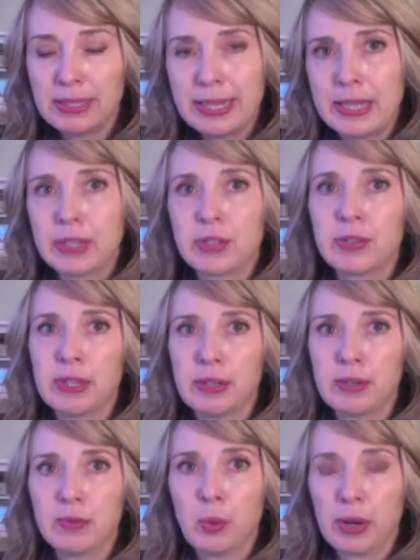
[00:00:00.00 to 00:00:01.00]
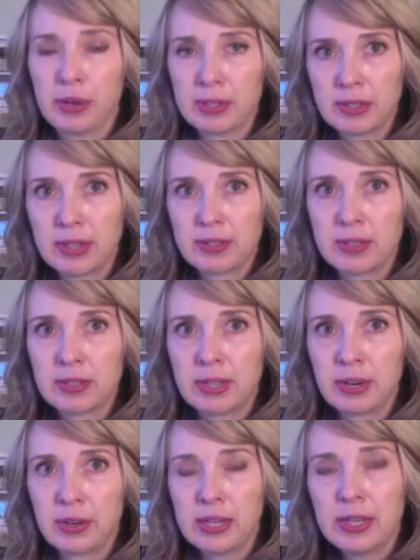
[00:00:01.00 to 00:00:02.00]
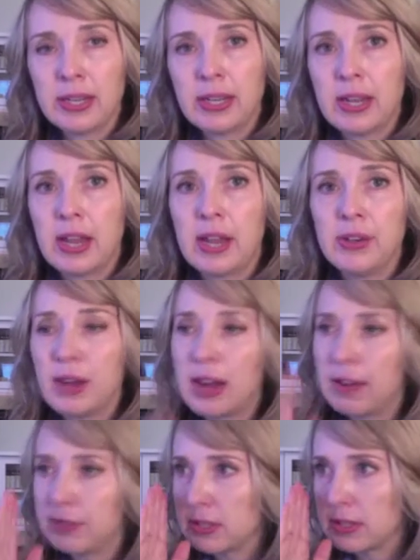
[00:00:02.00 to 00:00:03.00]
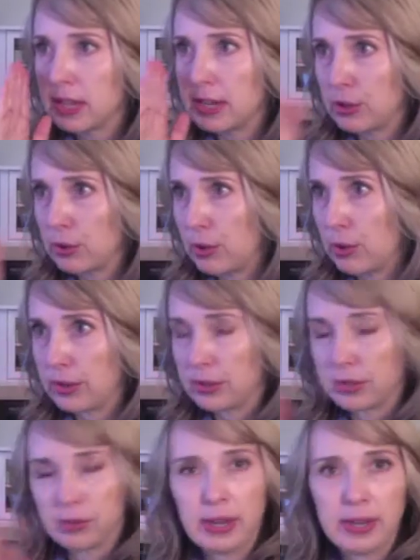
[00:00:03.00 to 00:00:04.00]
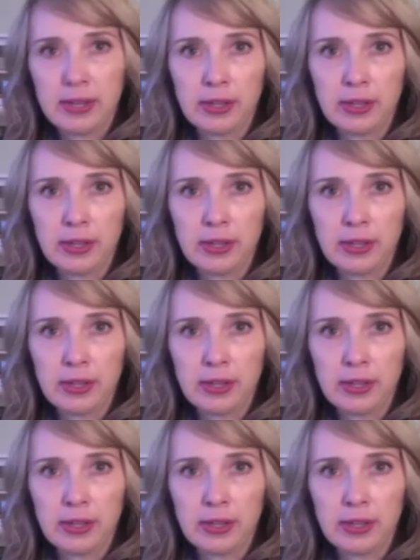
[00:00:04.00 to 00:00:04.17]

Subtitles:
Anchor in where it's necessary, and you have to set your course, right?